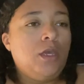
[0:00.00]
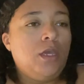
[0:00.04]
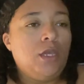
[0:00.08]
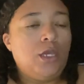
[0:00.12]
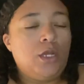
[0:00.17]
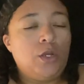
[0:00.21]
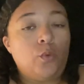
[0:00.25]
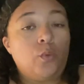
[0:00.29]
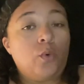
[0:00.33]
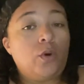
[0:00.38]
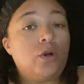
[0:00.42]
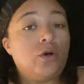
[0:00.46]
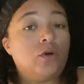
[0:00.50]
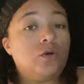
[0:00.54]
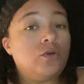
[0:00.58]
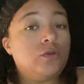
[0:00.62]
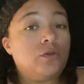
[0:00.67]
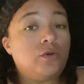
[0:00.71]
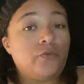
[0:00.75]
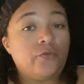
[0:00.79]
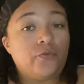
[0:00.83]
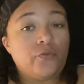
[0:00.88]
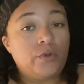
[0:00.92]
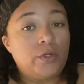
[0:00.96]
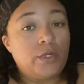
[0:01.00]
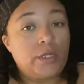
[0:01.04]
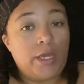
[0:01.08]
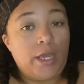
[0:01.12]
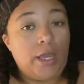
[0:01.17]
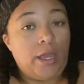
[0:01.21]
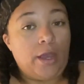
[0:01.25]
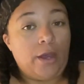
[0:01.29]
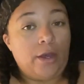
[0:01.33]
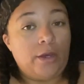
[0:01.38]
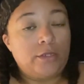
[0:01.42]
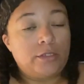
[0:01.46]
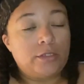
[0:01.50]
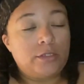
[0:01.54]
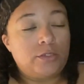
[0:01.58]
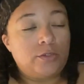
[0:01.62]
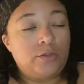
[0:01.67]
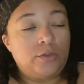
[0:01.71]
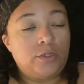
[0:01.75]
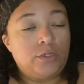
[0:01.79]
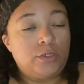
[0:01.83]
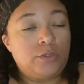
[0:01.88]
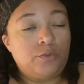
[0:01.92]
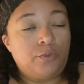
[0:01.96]
In a world full of chaos, you
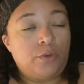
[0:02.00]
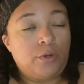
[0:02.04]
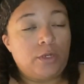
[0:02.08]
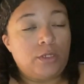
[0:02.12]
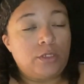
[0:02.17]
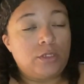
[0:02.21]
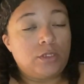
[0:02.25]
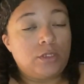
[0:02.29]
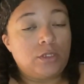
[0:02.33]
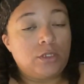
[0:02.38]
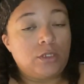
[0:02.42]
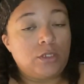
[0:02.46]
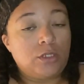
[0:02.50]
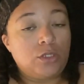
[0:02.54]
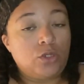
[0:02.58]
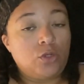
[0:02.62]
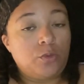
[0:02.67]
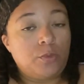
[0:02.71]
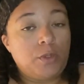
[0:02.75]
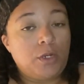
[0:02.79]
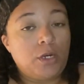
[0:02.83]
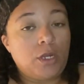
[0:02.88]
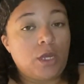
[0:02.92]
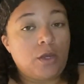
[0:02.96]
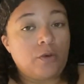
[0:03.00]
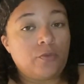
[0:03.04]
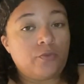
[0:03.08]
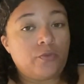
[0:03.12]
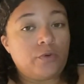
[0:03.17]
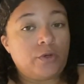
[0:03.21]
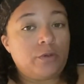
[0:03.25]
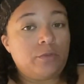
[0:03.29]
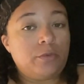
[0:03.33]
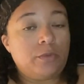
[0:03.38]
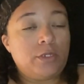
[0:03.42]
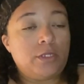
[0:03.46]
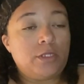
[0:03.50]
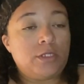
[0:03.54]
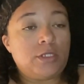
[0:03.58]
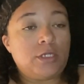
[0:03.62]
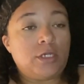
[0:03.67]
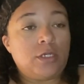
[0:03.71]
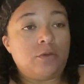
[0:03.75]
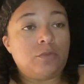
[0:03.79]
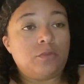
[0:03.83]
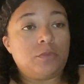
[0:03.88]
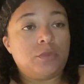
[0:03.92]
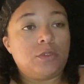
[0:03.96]
just want a little bit of comfort, but it
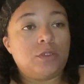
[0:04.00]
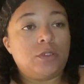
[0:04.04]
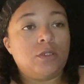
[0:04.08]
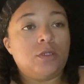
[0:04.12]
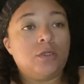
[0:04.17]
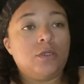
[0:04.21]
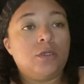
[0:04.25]
seems